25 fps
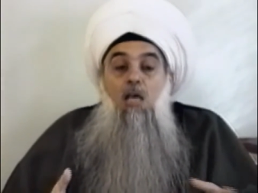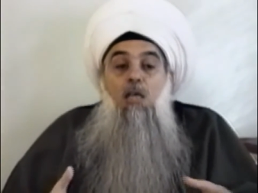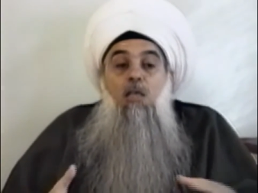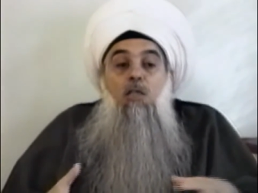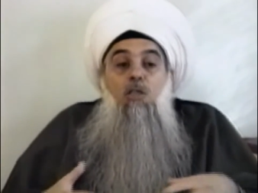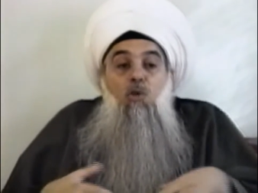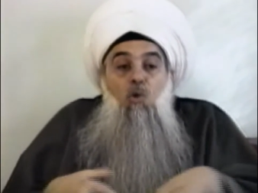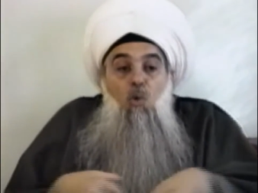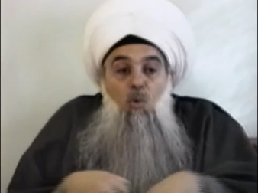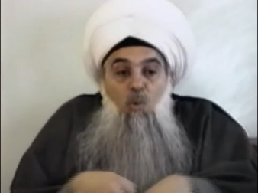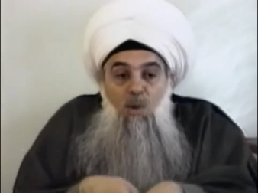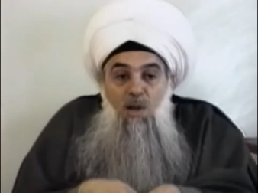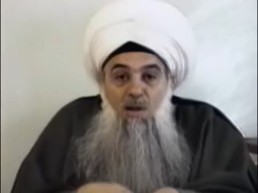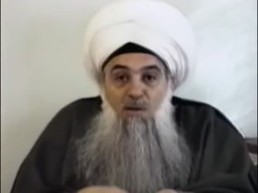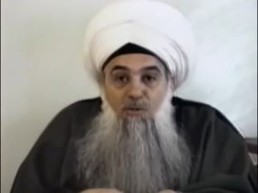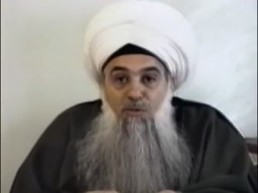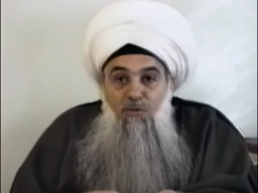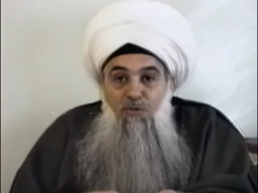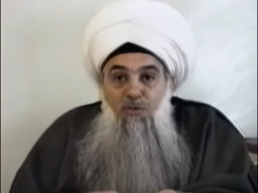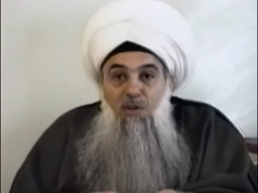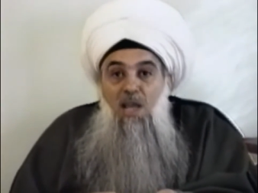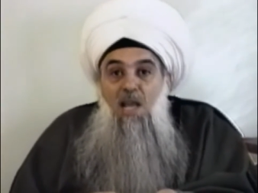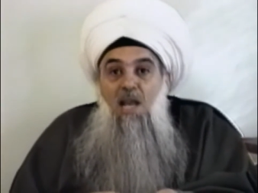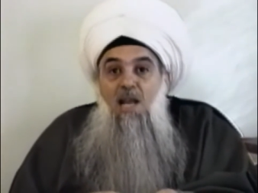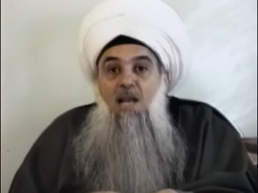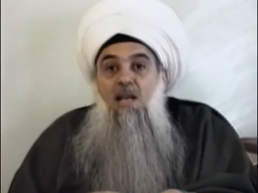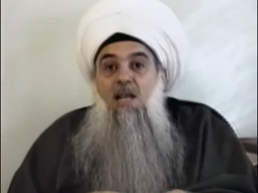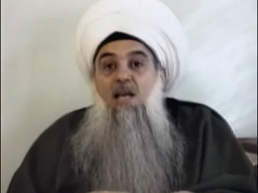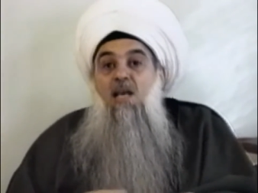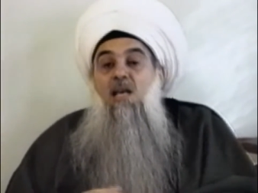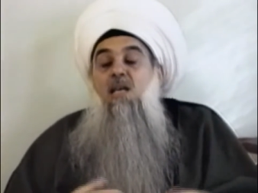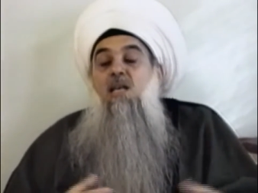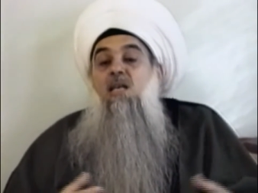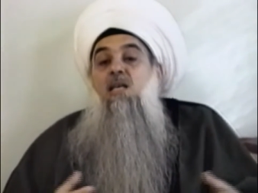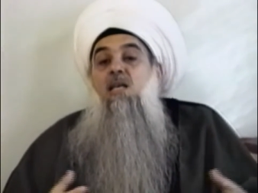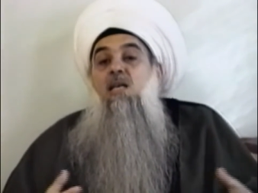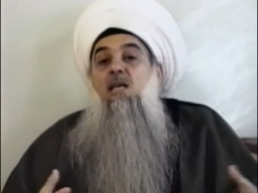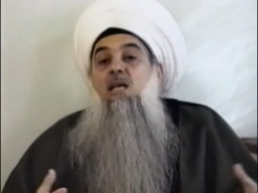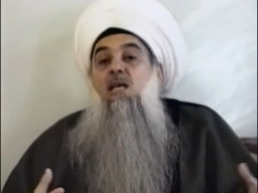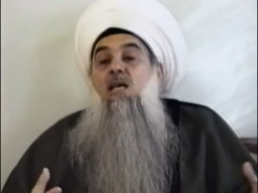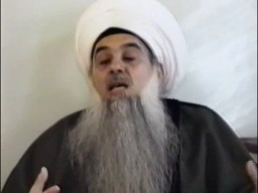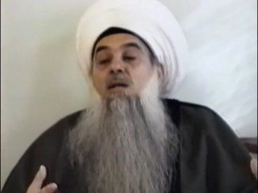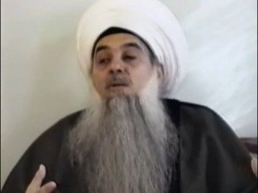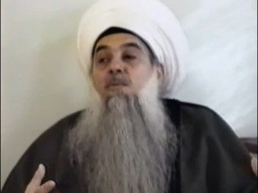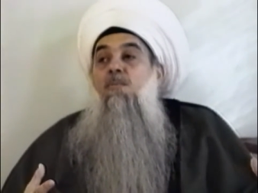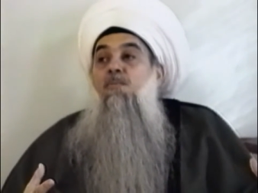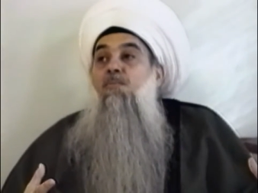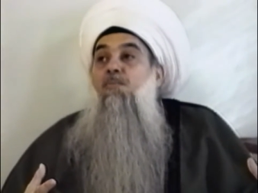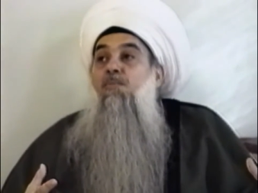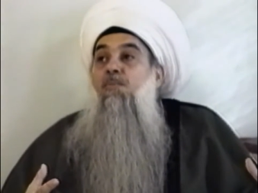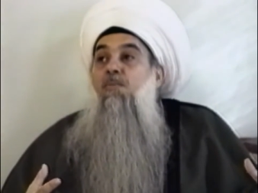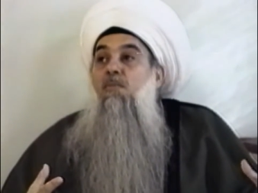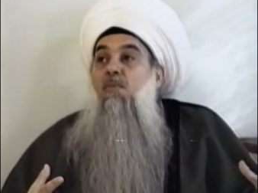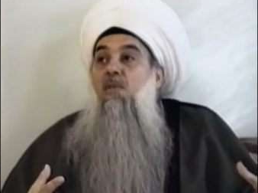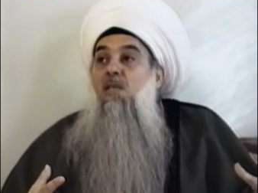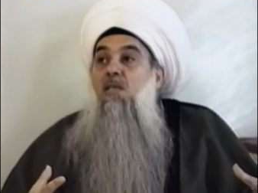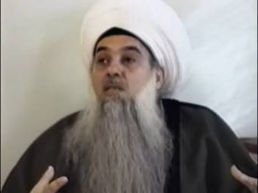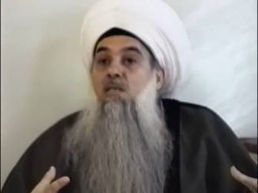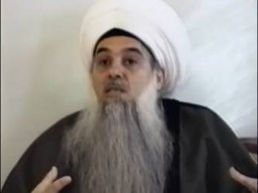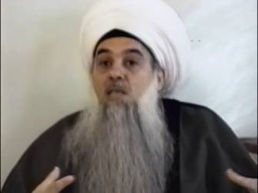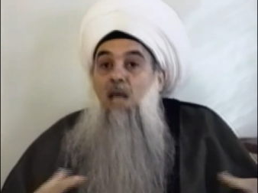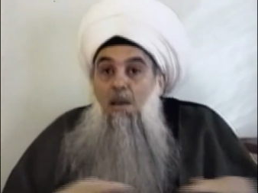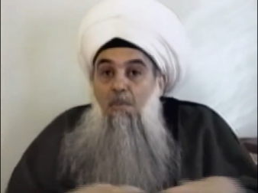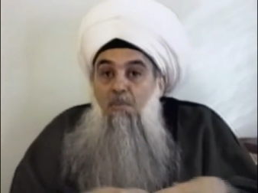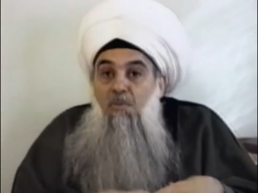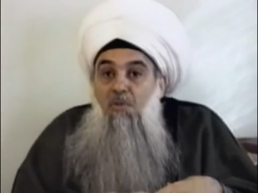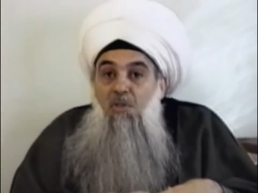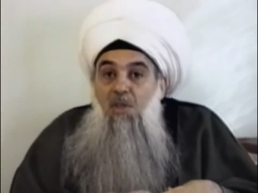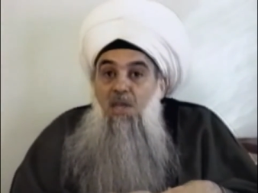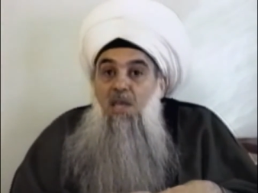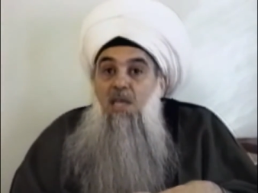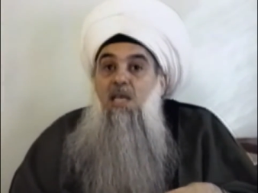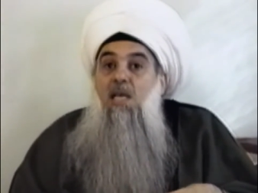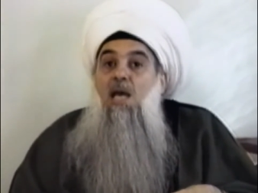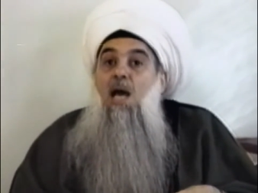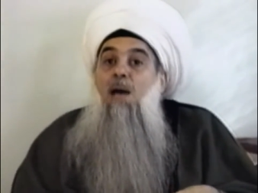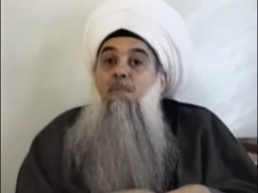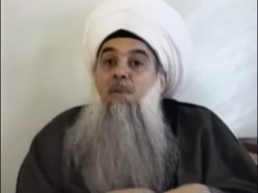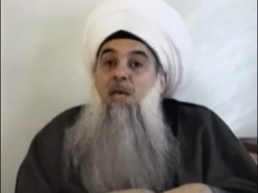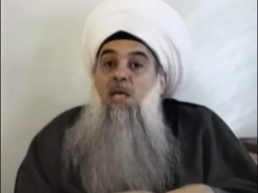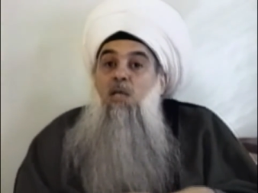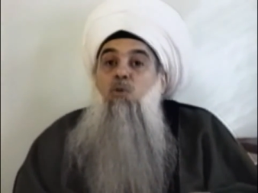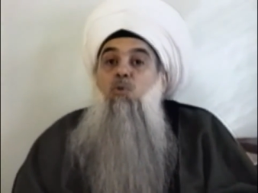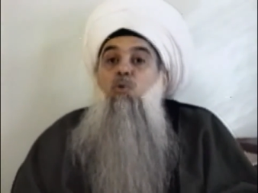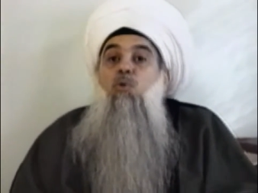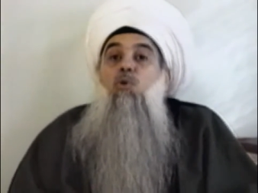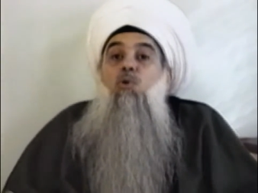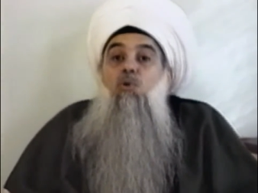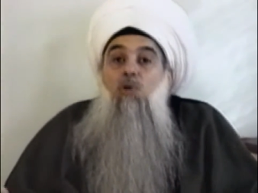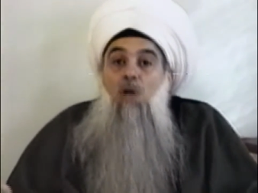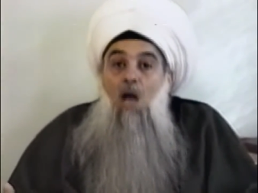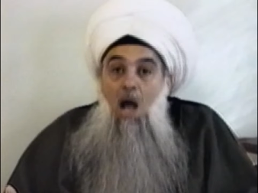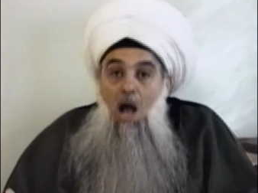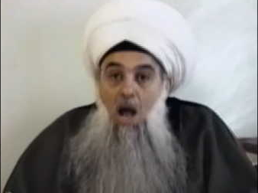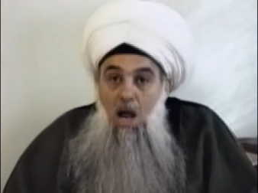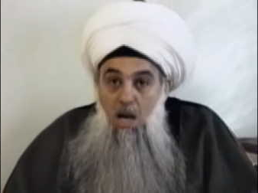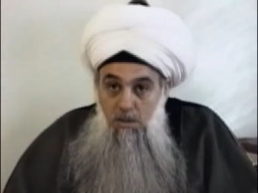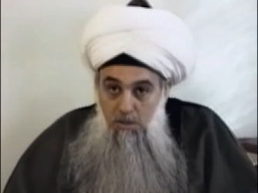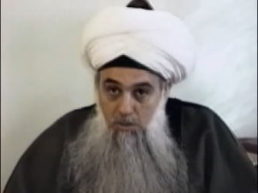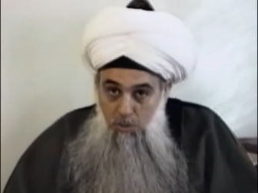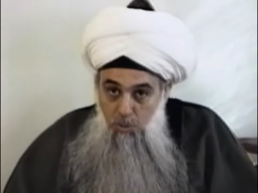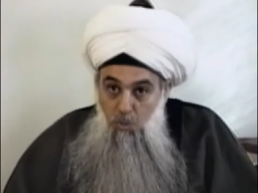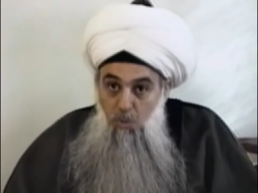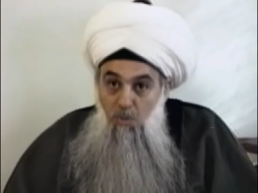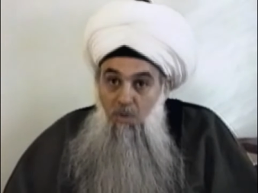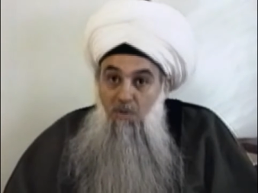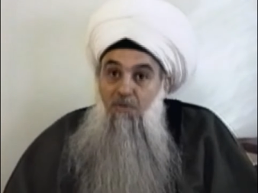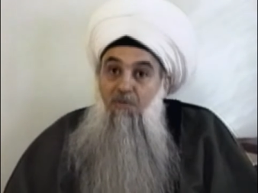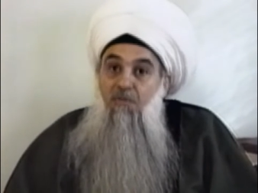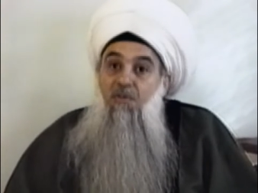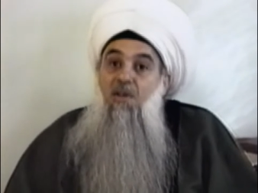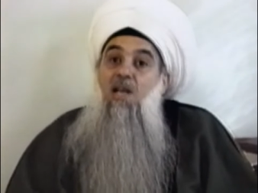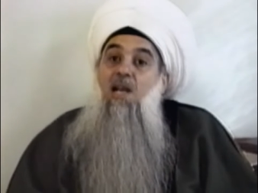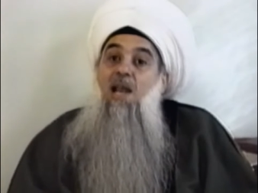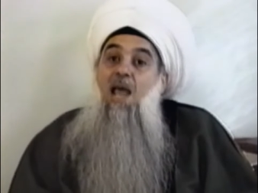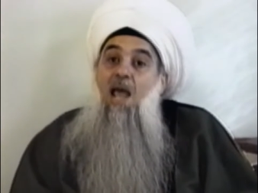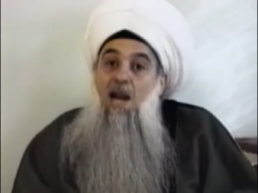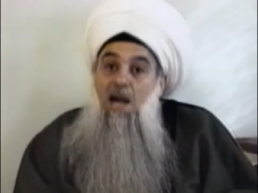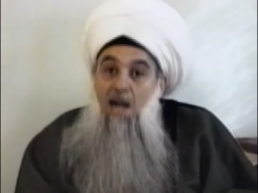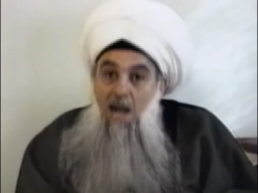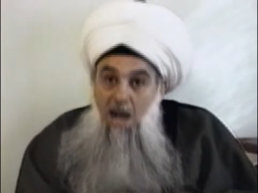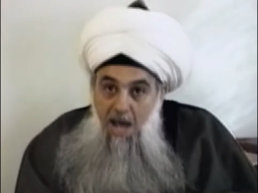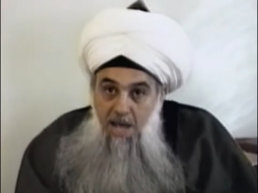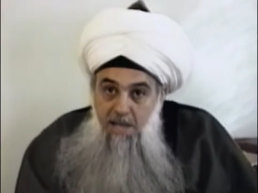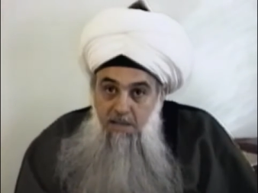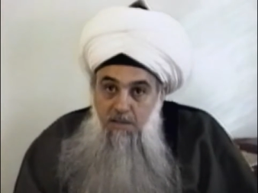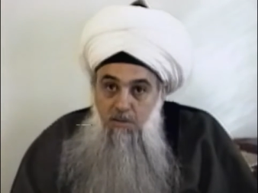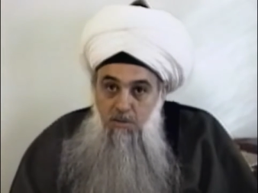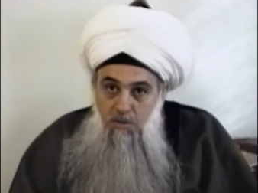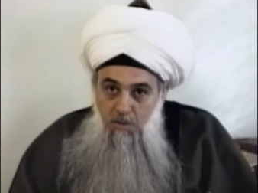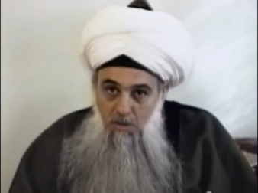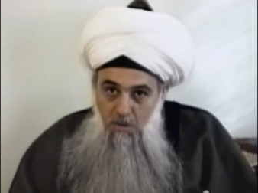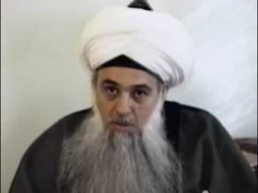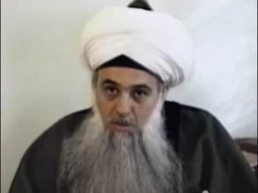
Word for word: you will feel something coming to your heart. You will feel a light.